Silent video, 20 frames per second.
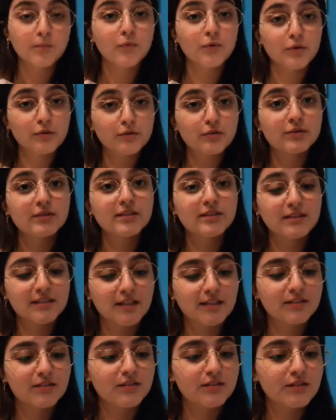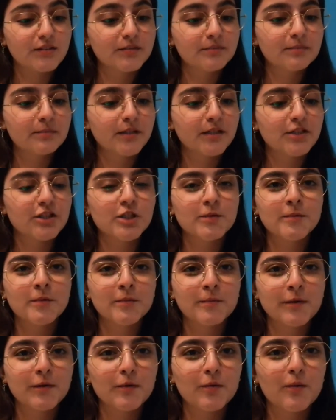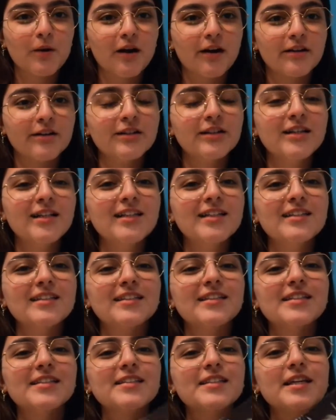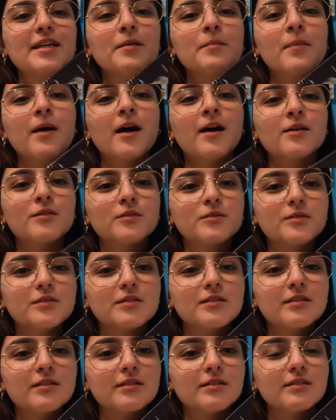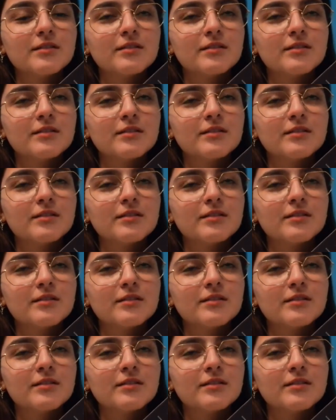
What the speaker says: Beautiful Disaster by Jamie McGuire. This came out